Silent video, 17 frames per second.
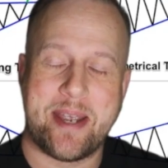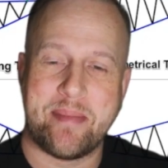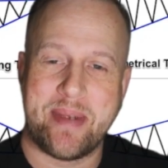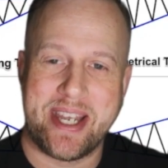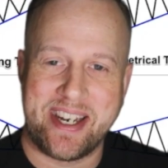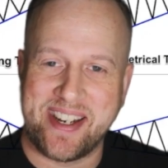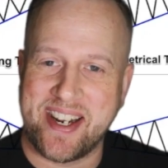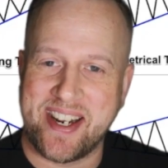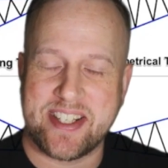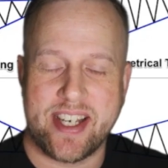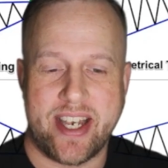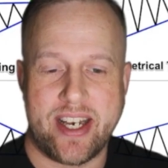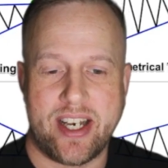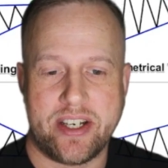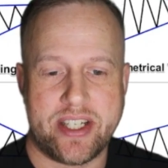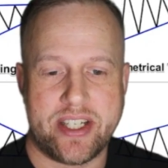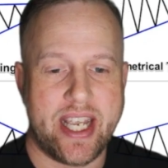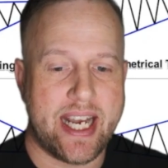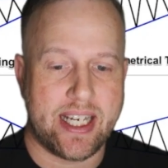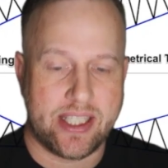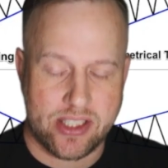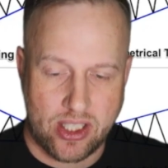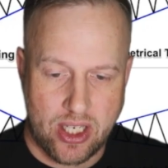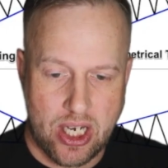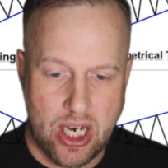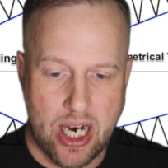in an entire day to
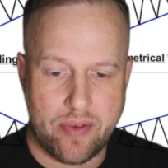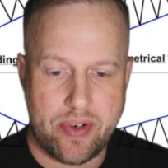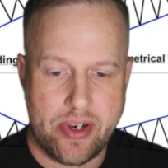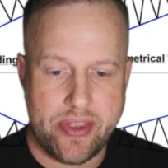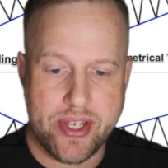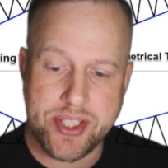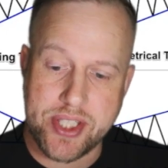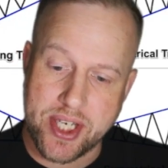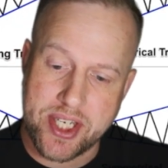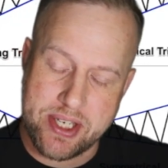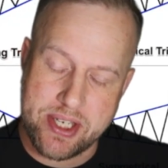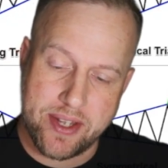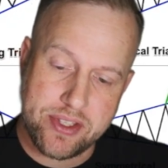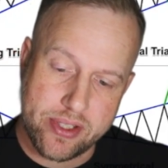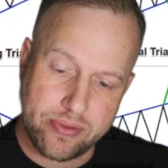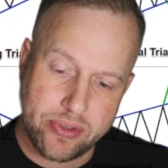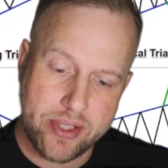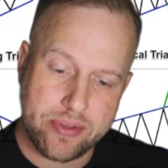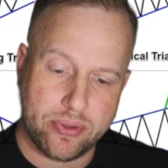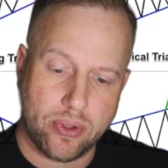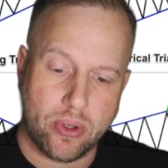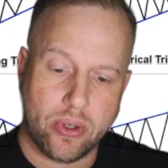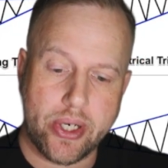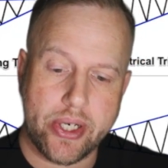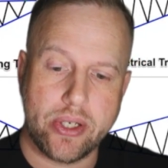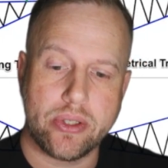cover this extensively for
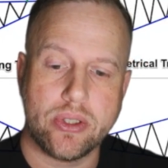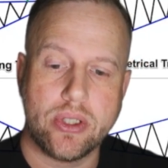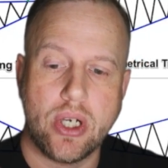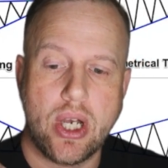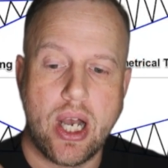you.